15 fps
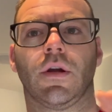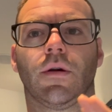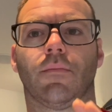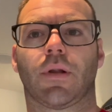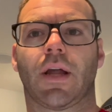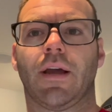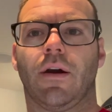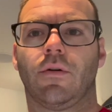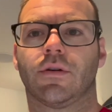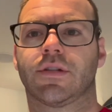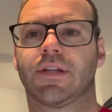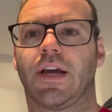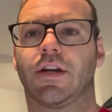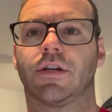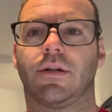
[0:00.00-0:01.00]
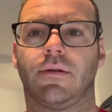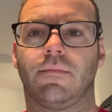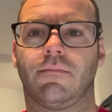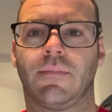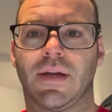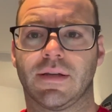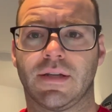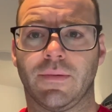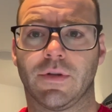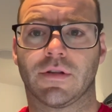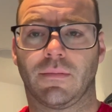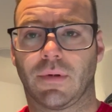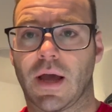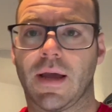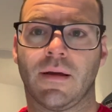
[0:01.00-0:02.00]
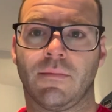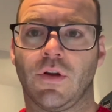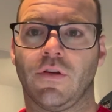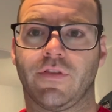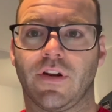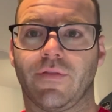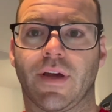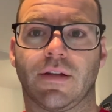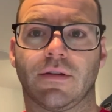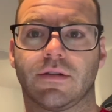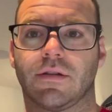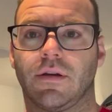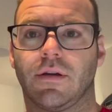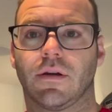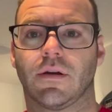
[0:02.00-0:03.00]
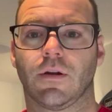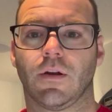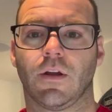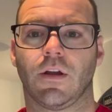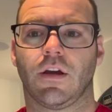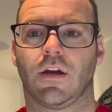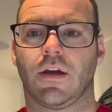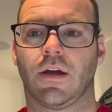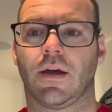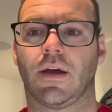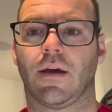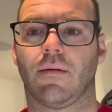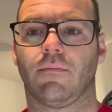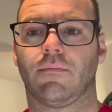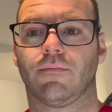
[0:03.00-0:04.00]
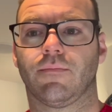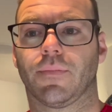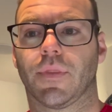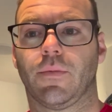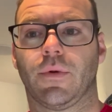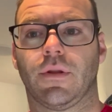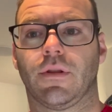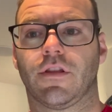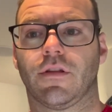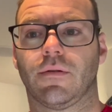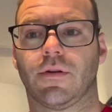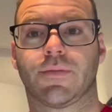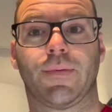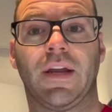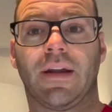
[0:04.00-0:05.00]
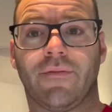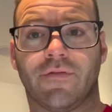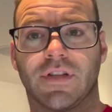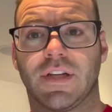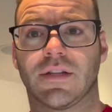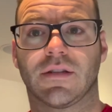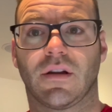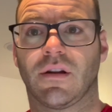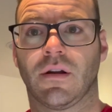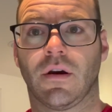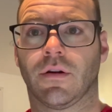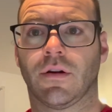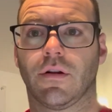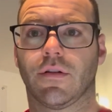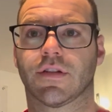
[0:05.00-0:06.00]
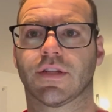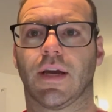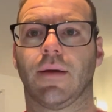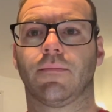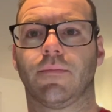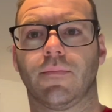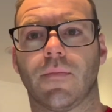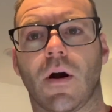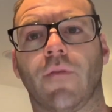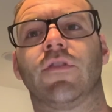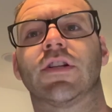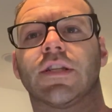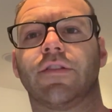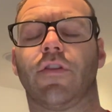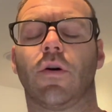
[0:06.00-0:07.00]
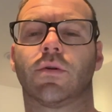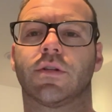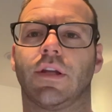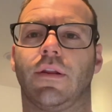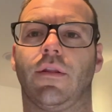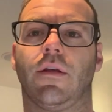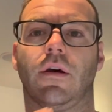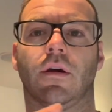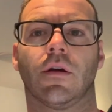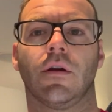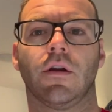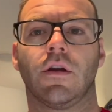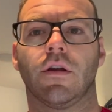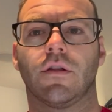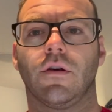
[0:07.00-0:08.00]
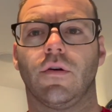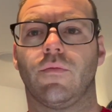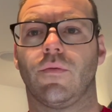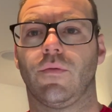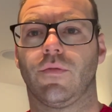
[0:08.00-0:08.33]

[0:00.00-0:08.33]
plyos session mixed in with some lighter moving events with a speed emphasis on another time. Obviously focusing the